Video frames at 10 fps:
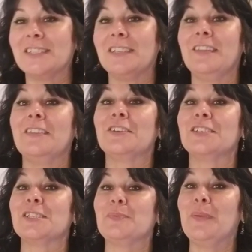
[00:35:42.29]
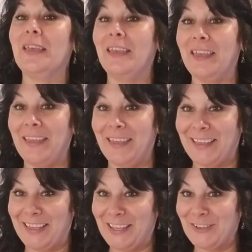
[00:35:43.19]
and then there's this big,
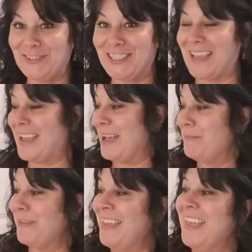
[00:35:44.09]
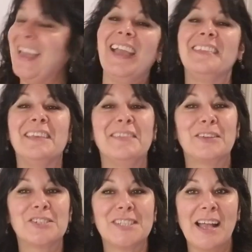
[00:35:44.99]
huge gap, and then
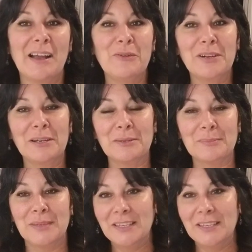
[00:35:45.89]
there's the outcome.